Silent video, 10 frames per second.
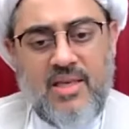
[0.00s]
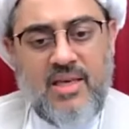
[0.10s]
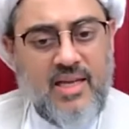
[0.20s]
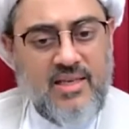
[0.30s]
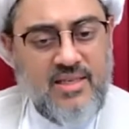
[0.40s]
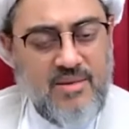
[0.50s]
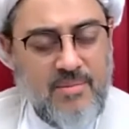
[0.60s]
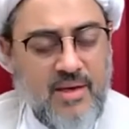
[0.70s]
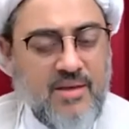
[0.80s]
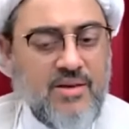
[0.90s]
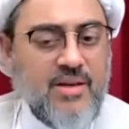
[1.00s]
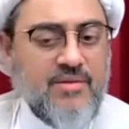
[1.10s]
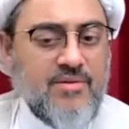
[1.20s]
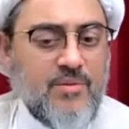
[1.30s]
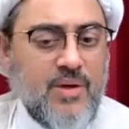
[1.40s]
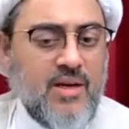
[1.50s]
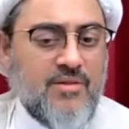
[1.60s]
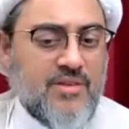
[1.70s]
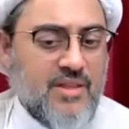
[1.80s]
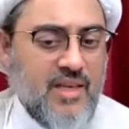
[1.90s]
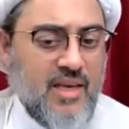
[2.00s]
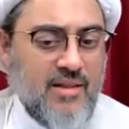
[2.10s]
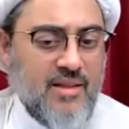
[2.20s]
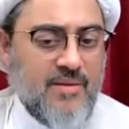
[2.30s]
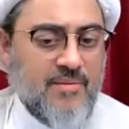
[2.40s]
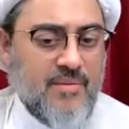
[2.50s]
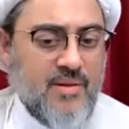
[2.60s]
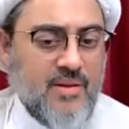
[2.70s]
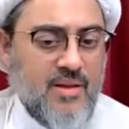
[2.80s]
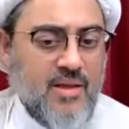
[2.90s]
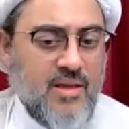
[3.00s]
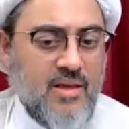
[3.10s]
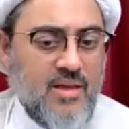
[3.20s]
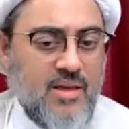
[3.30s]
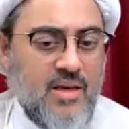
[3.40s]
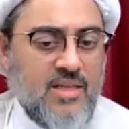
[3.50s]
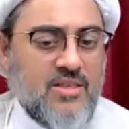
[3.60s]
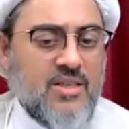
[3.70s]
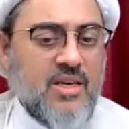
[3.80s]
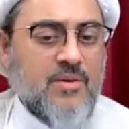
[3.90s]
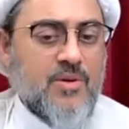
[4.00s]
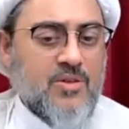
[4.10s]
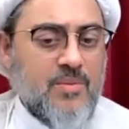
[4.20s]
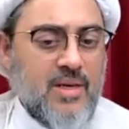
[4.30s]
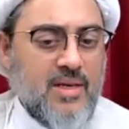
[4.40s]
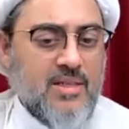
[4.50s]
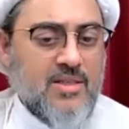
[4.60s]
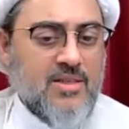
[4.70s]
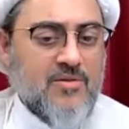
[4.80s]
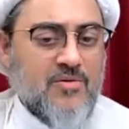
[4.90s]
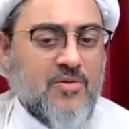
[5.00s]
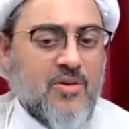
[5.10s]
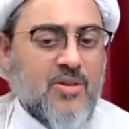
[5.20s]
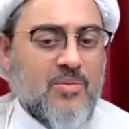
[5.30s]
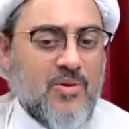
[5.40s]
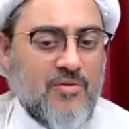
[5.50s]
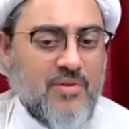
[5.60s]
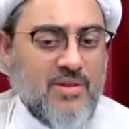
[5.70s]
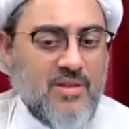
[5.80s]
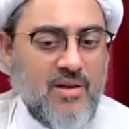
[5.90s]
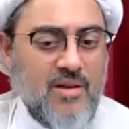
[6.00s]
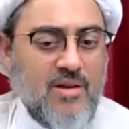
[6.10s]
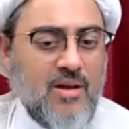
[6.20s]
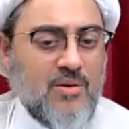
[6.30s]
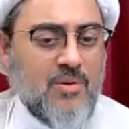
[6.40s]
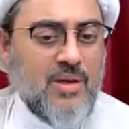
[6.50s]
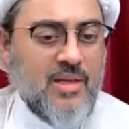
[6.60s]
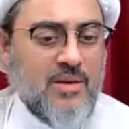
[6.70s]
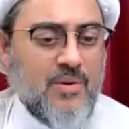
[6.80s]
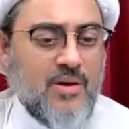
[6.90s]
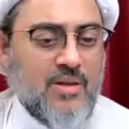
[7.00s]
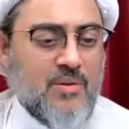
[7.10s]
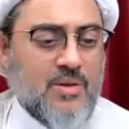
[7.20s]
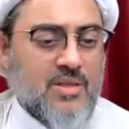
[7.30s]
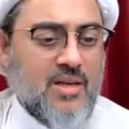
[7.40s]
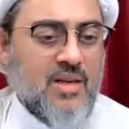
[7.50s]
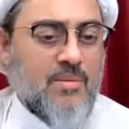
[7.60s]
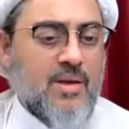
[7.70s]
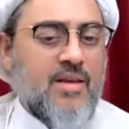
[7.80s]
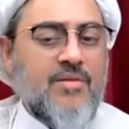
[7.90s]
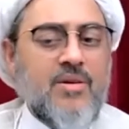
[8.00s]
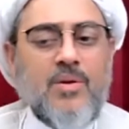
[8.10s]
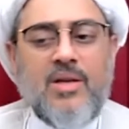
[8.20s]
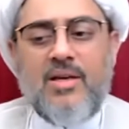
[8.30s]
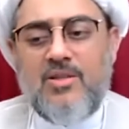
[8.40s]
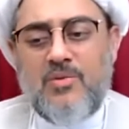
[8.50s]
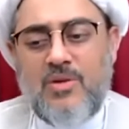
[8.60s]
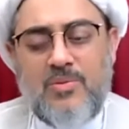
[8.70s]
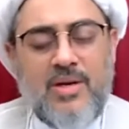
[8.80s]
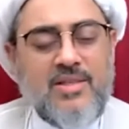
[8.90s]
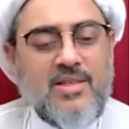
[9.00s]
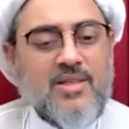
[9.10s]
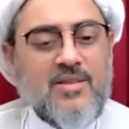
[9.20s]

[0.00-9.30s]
entered my grave, one after the other. A chair was placed for the Prophet sallallahu alaihi wasallam, and everyone else was present.